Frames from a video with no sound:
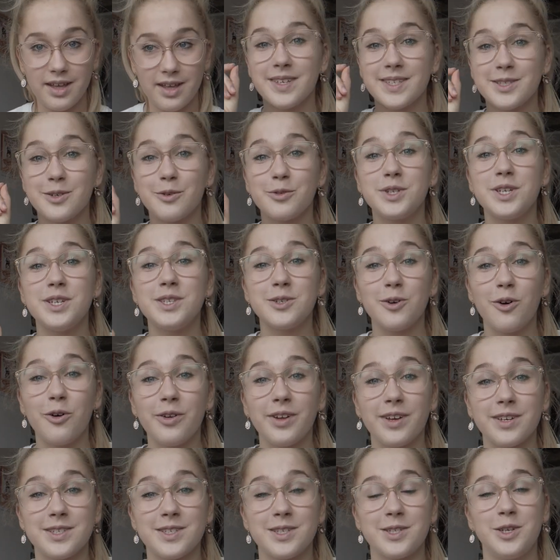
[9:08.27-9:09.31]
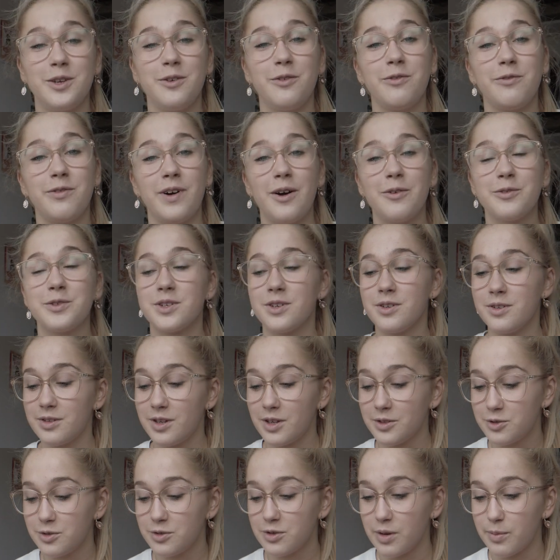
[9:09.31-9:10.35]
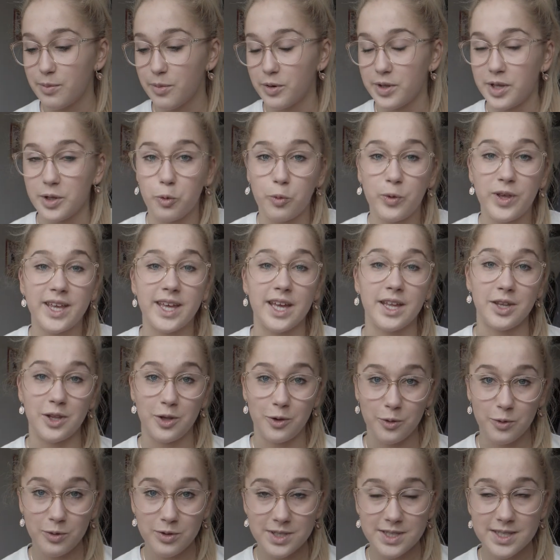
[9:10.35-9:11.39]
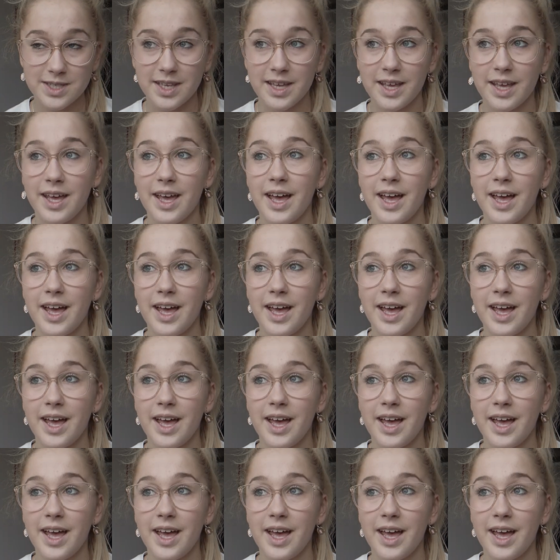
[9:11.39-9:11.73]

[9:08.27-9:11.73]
So she told us she found another number that we can use,